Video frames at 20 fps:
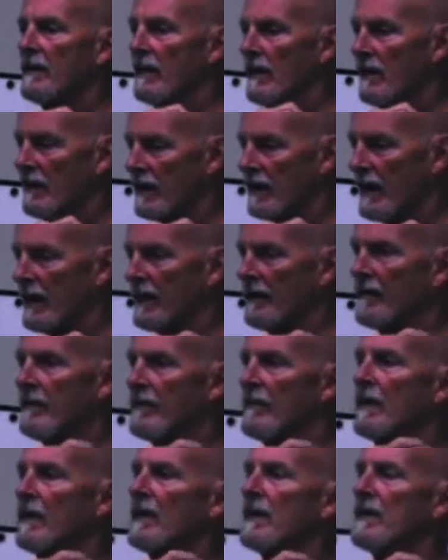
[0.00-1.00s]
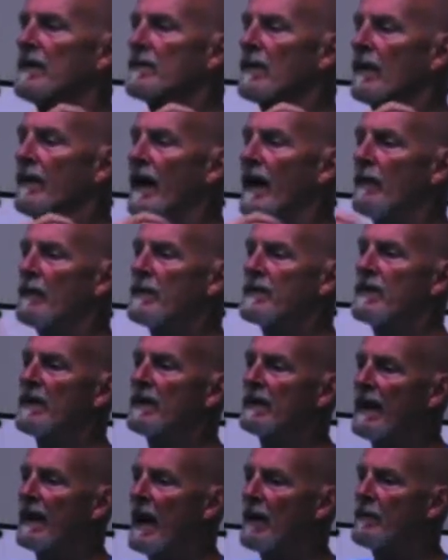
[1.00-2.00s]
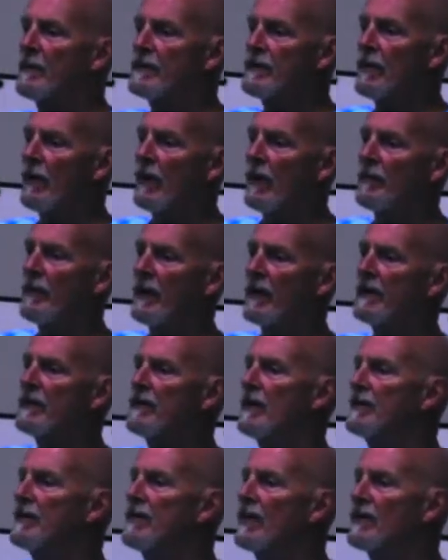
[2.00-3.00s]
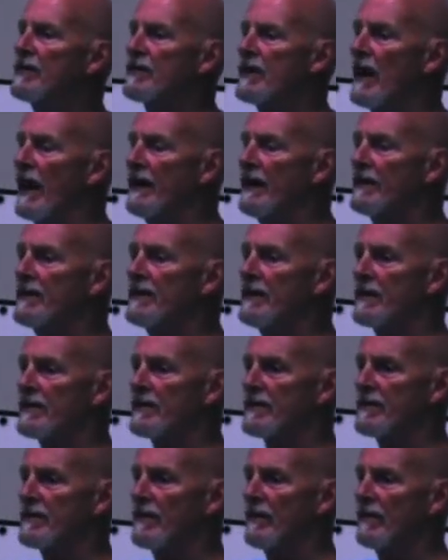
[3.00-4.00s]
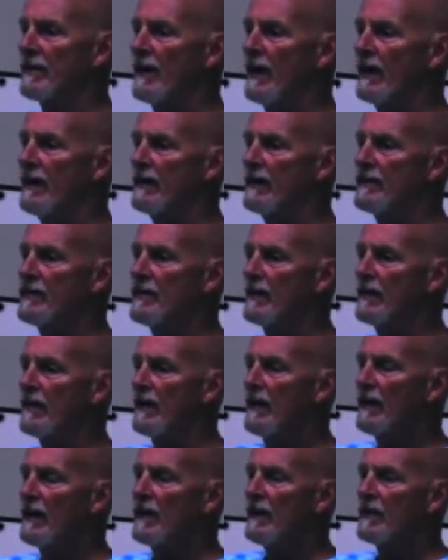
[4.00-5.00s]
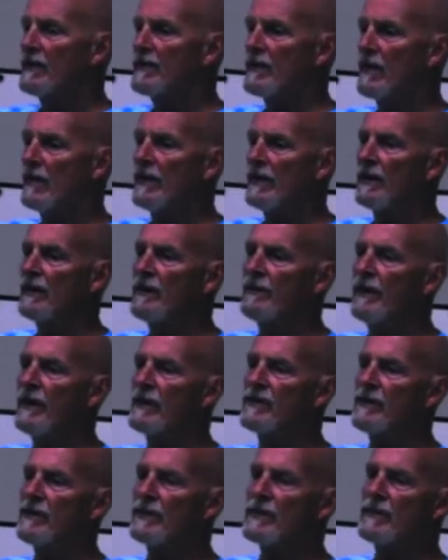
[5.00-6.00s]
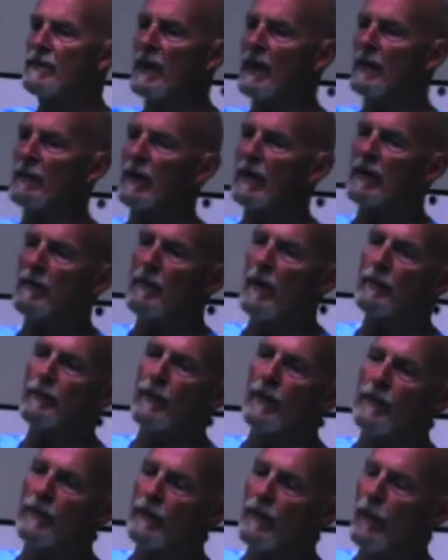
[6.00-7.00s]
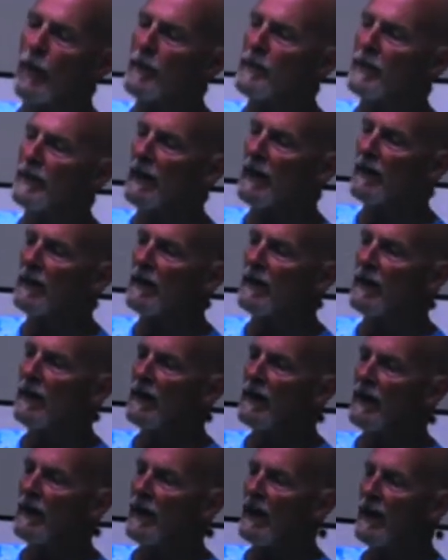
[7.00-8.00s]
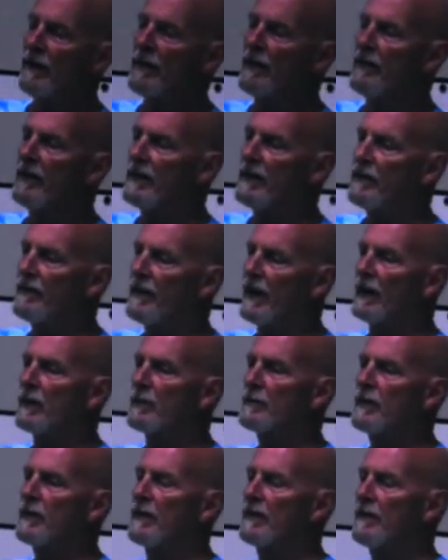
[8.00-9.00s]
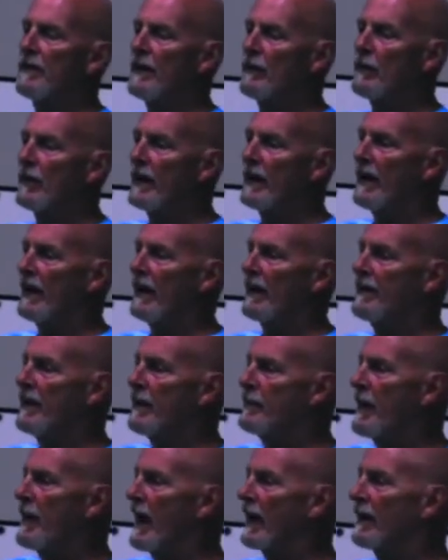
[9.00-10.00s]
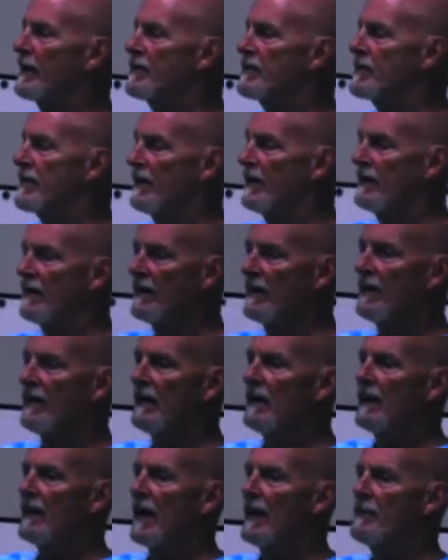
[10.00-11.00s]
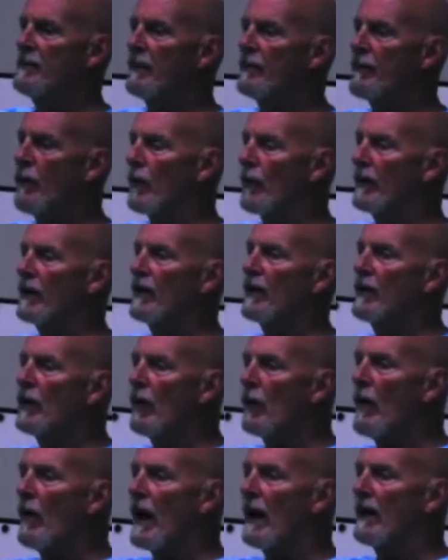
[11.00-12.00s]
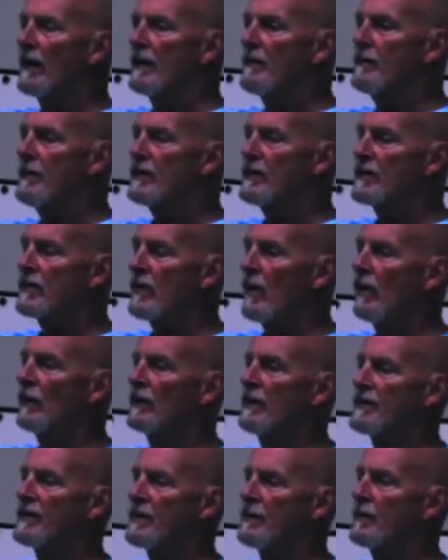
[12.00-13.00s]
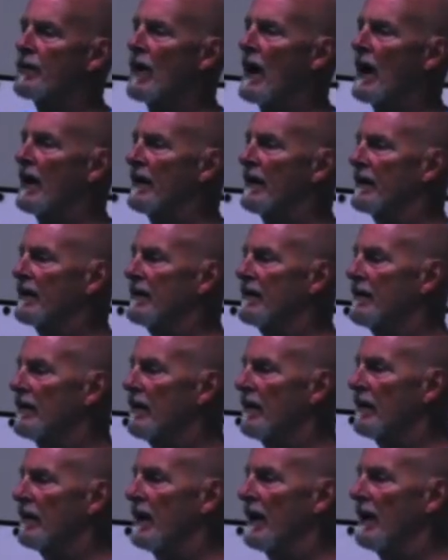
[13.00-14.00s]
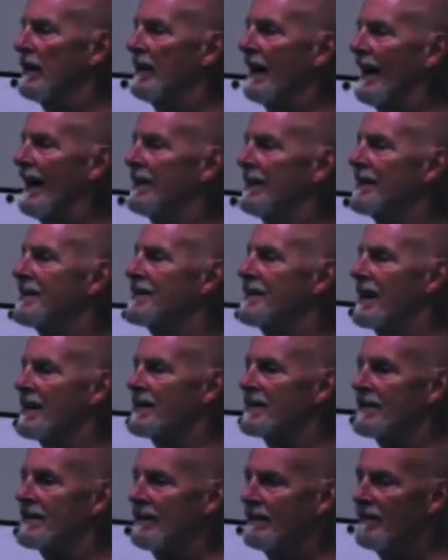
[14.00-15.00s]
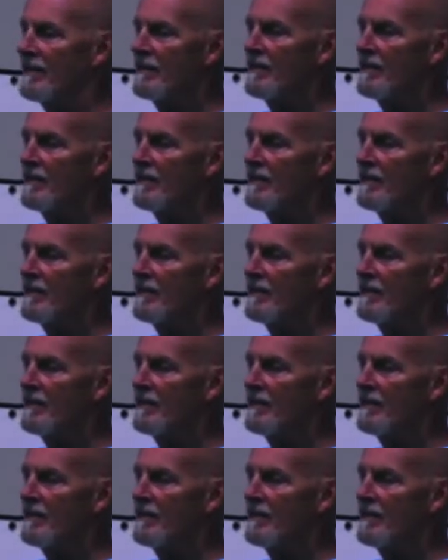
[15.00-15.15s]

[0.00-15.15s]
Okay. So that was in a laboratory, but it took scientists, okay? It took certain individuals to be able to come up with a formula, and then they developed it, and they went ahead and they packaged it. And before it could go out and be sold as a product, okay, they had to test it.